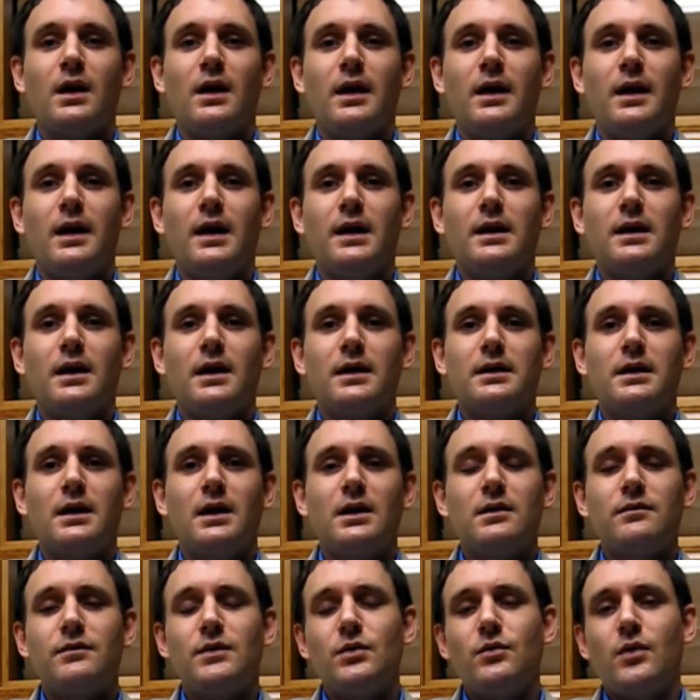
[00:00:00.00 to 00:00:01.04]
And again,
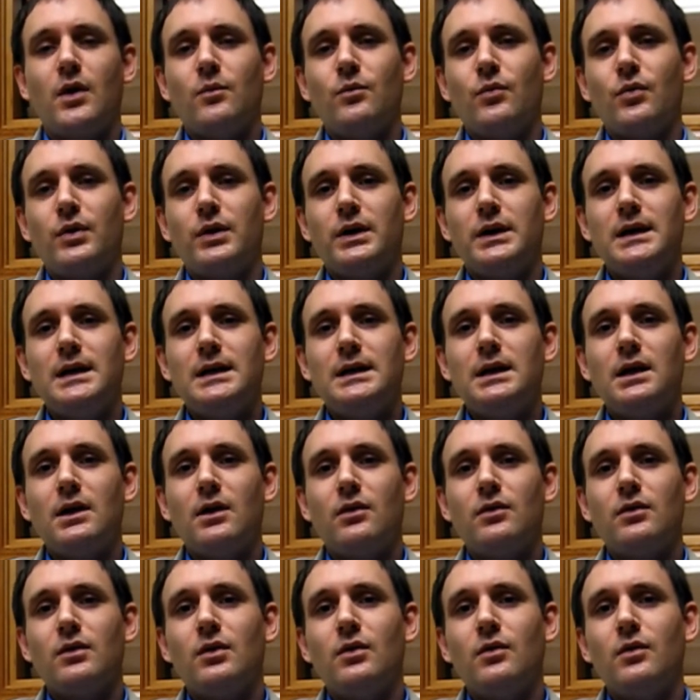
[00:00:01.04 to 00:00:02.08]
if you want more
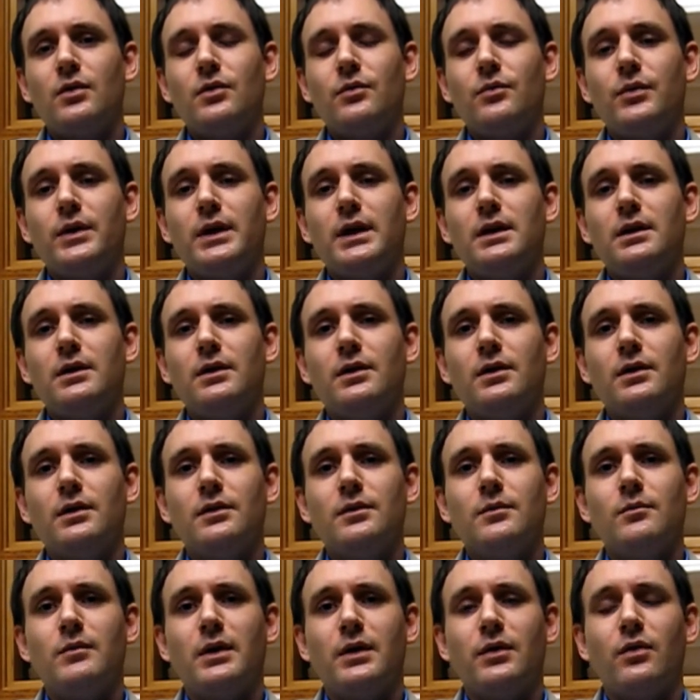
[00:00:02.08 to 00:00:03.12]
detail, go and read the
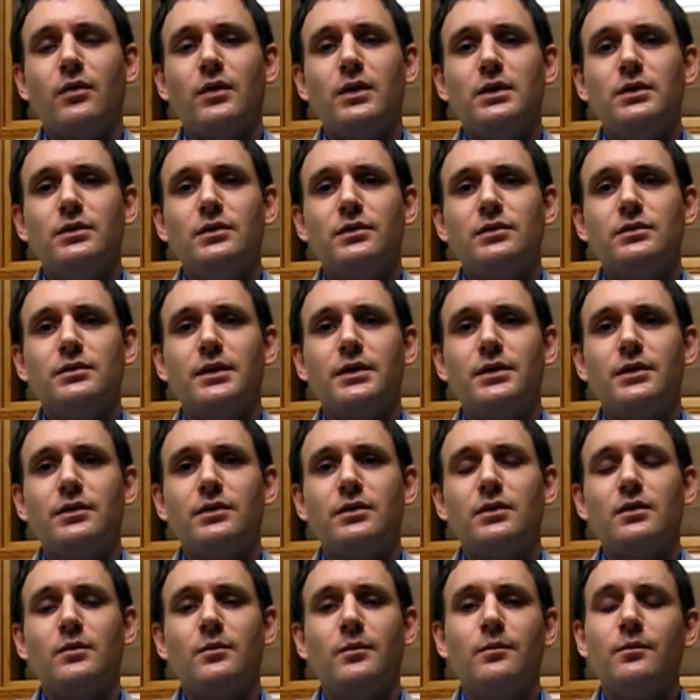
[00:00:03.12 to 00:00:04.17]
monthly newsletters.
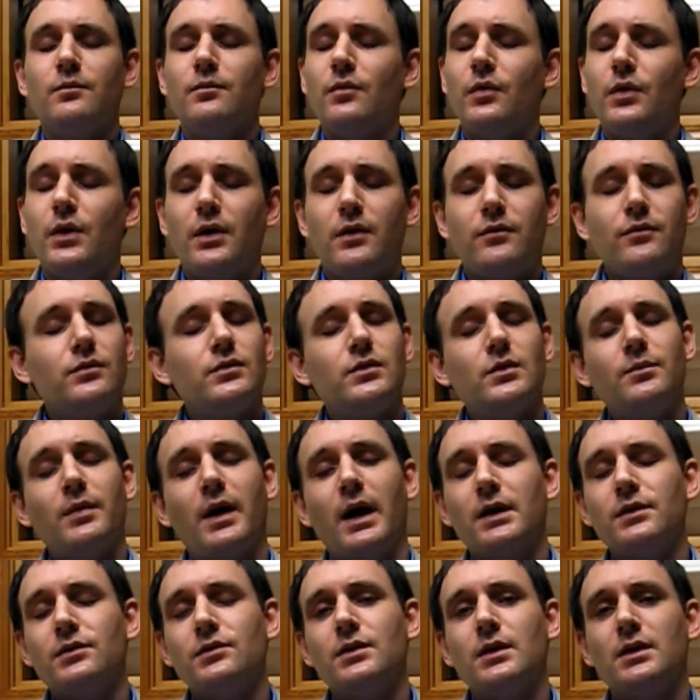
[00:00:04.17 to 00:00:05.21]
They're there for the
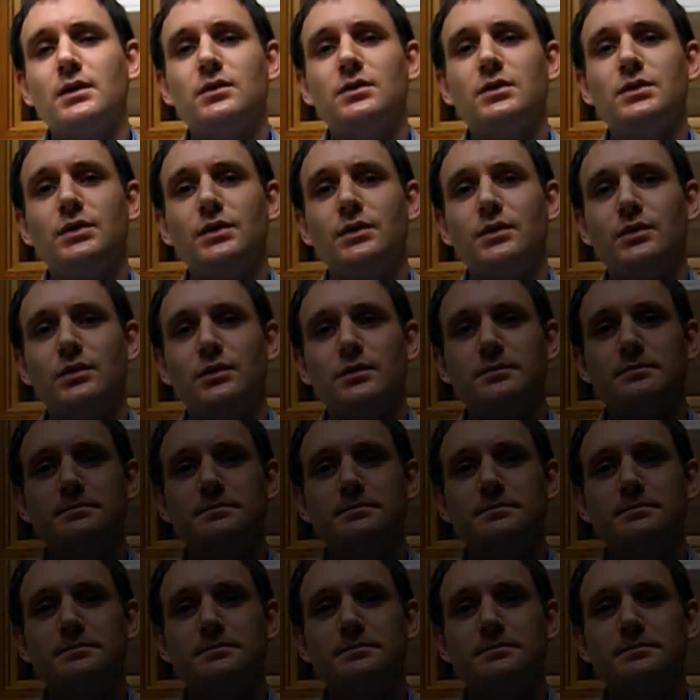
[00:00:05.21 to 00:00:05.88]
past six years.